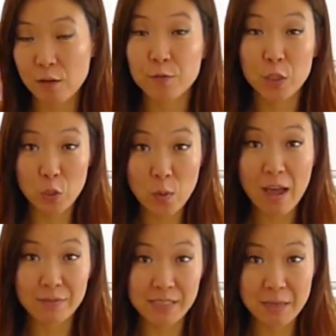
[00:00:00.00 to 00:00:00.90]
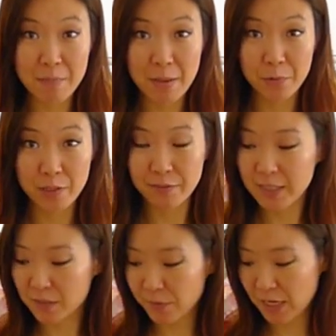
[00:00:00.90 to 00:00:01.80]
if you have seen my
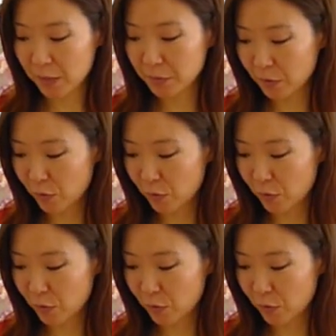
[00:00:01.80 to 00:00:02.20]
previous videos,